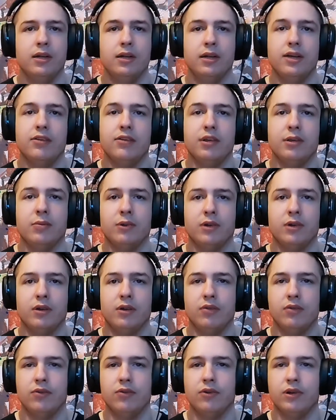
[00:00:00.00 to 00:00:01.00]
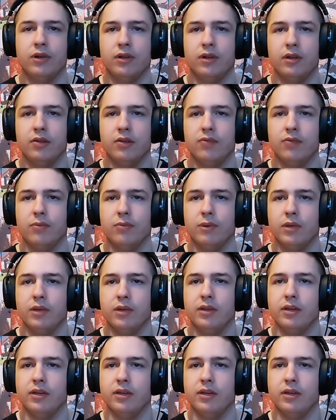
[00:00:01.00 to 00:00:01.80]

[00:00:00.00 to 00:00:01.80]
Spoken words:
Excitement and love go hand in hand for me.